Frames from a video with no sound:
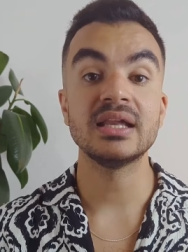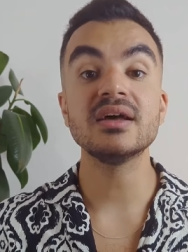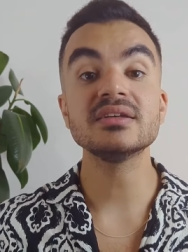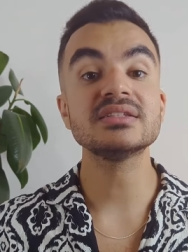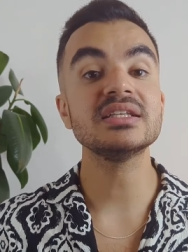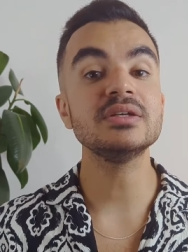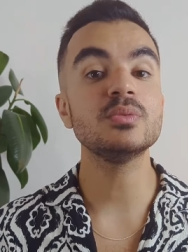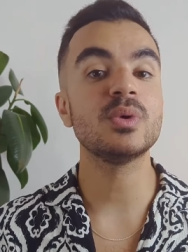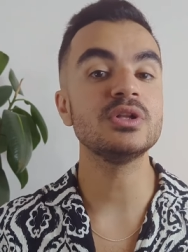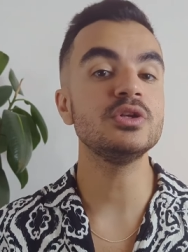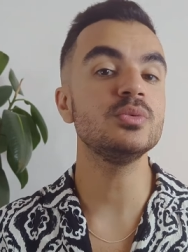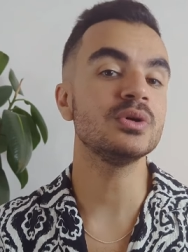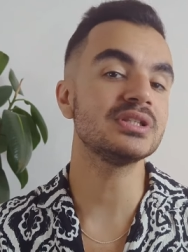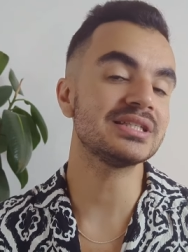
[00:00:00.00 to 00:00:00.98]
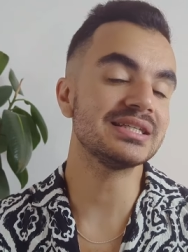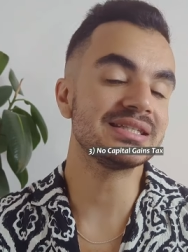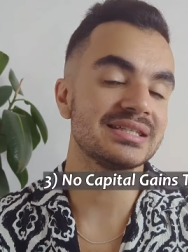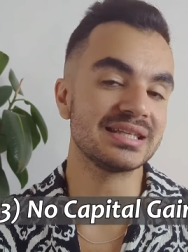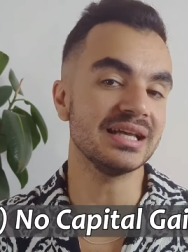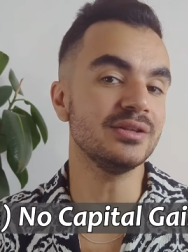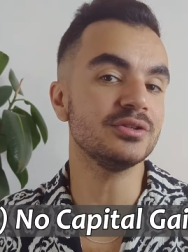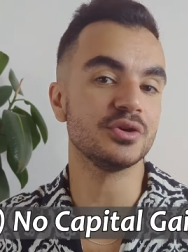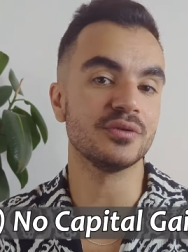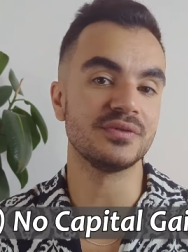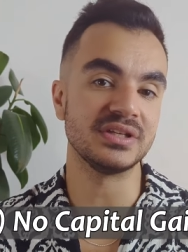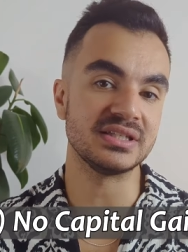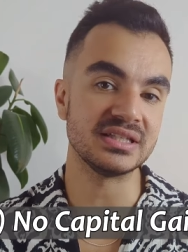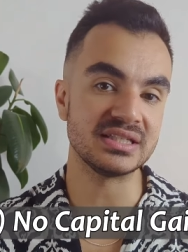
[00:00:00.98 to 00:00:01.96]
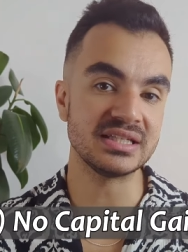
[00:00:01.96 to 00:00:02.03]
And lastly, when you want to sell your
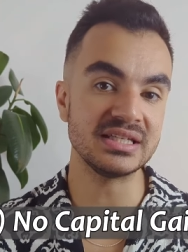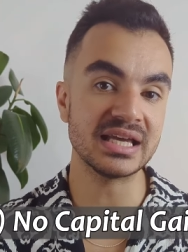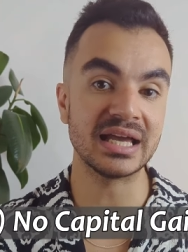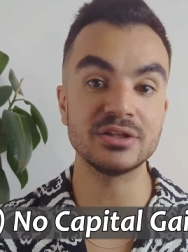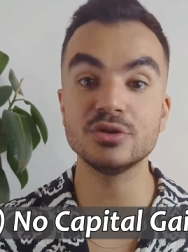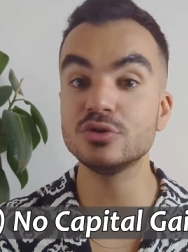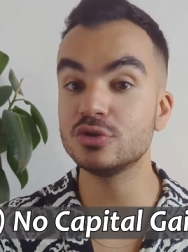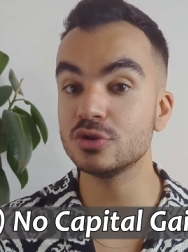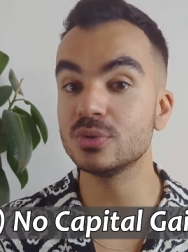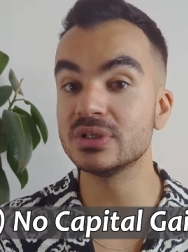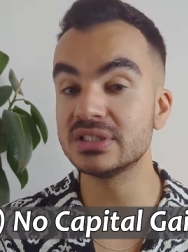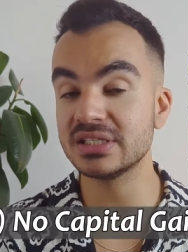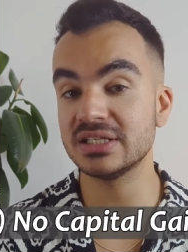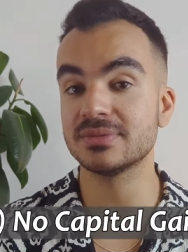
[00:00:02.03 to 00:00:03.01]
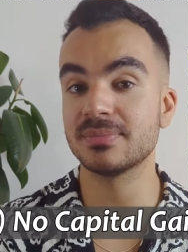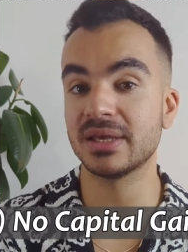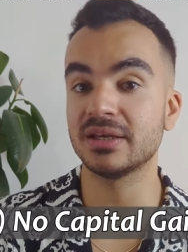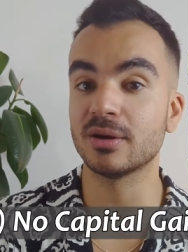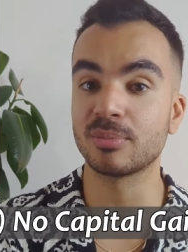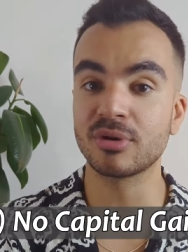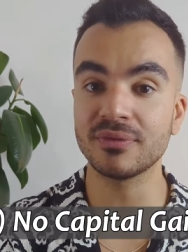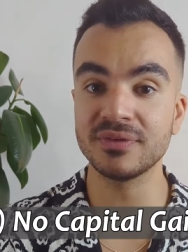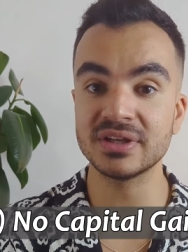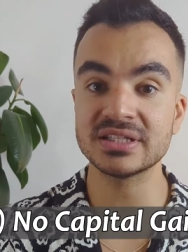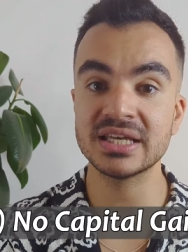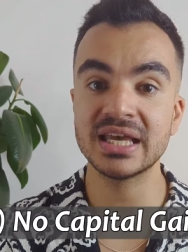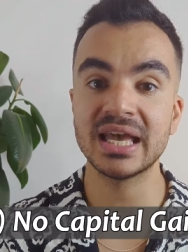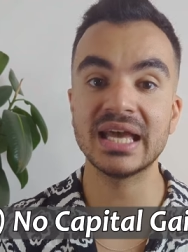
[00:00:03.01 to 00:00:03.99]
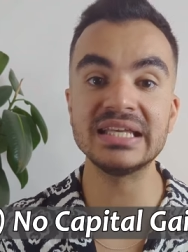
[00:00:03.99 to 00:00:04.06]
VCT and you do indeed make a profit,
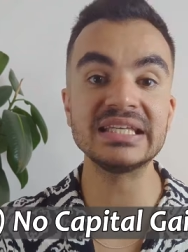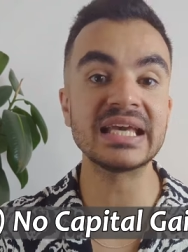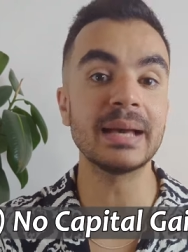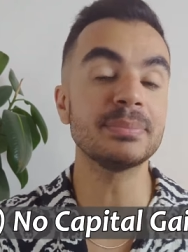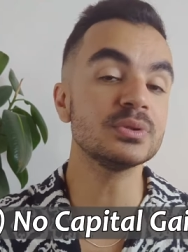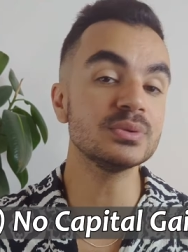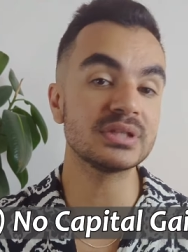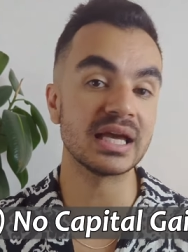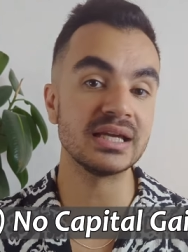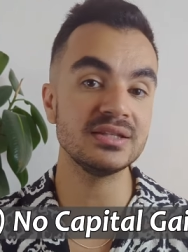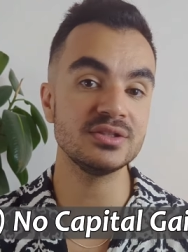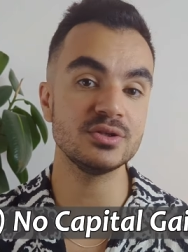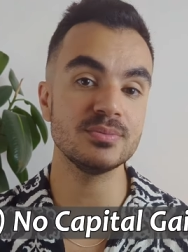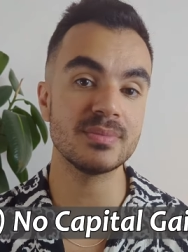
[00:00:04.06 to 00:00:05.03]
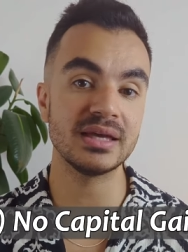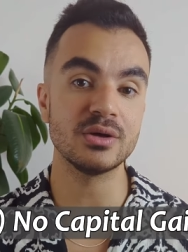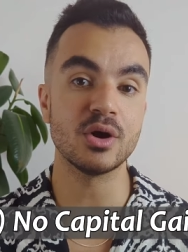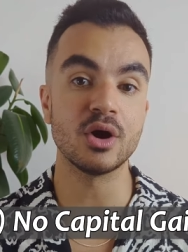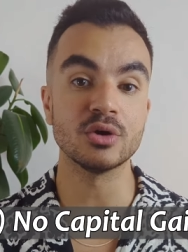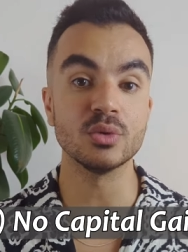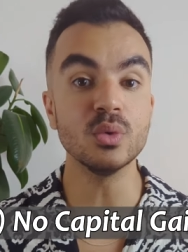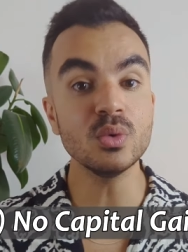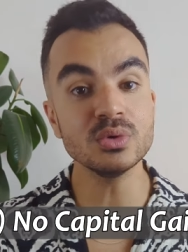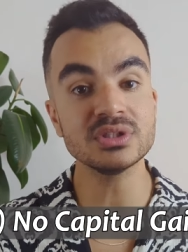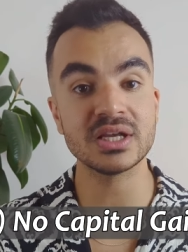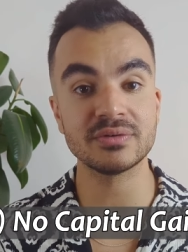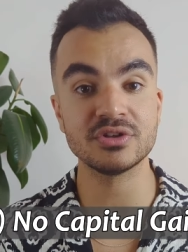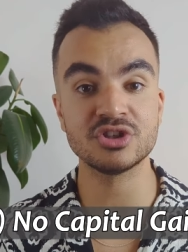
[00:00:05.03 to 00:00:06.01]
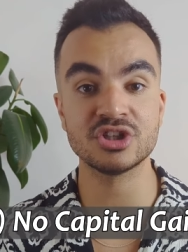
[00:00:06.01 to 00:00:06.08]
any capital gains you make on
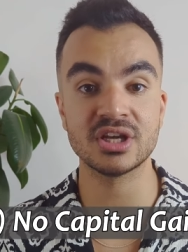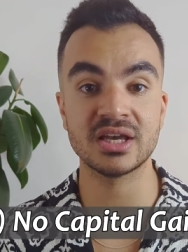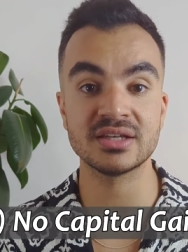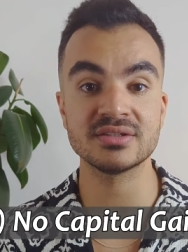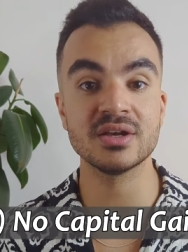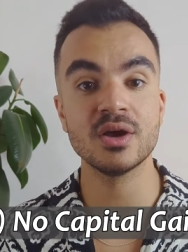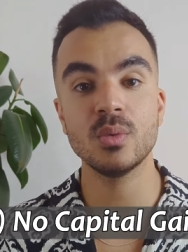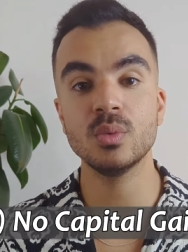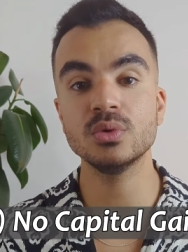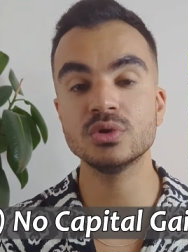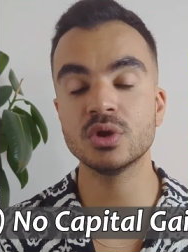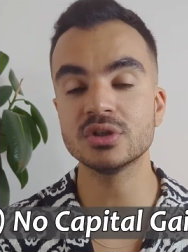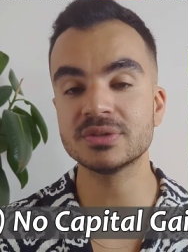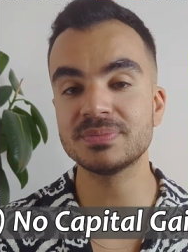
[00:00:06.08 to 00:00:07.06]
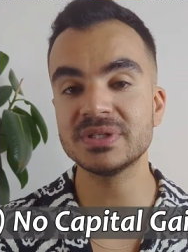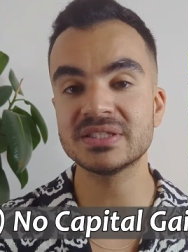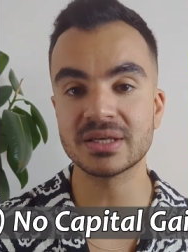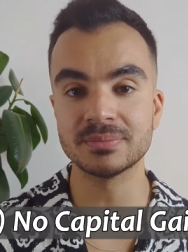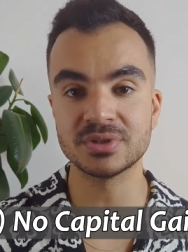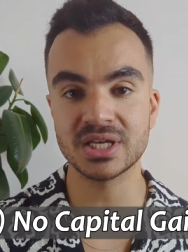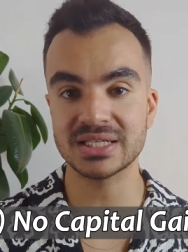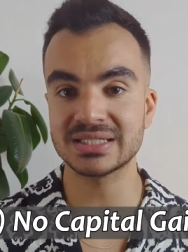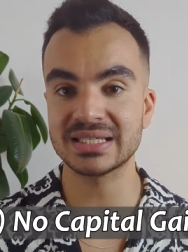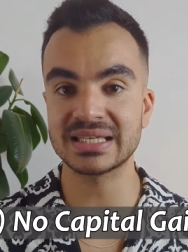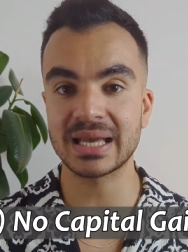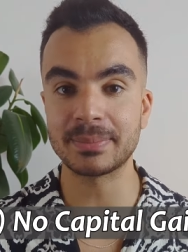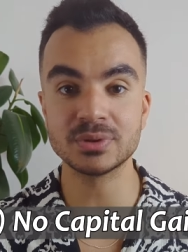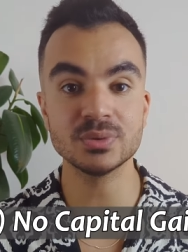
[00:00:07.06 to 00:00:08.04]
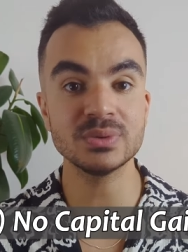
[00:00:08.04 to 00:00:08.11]
ordinary shares will not be subject to
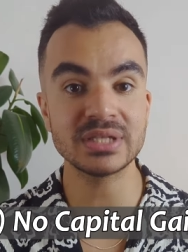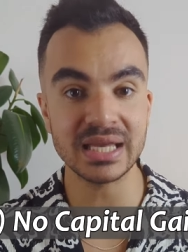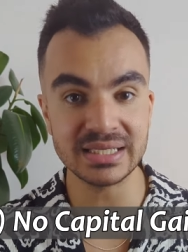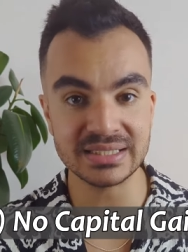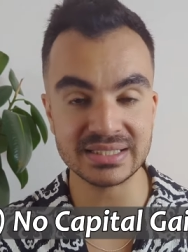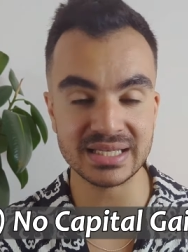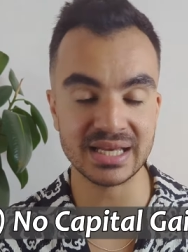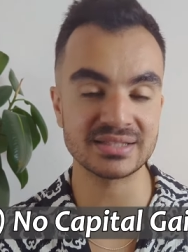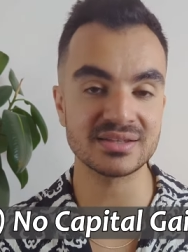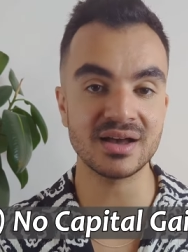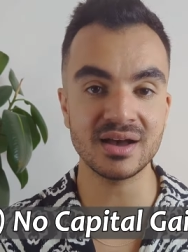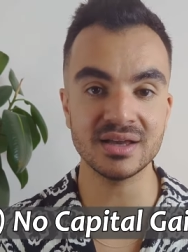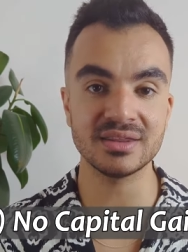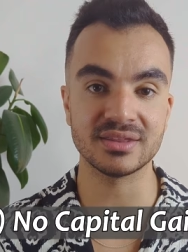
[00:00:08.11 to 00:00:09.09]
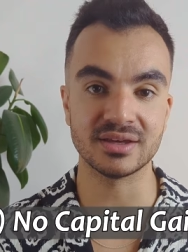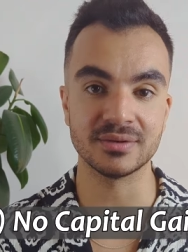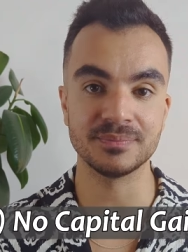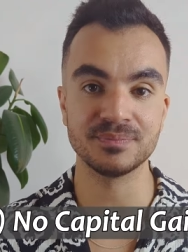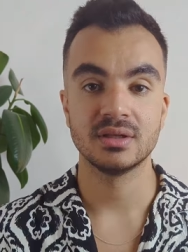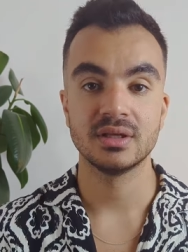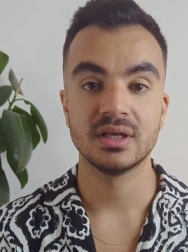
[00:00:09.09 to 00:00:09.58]
capital gains tax either.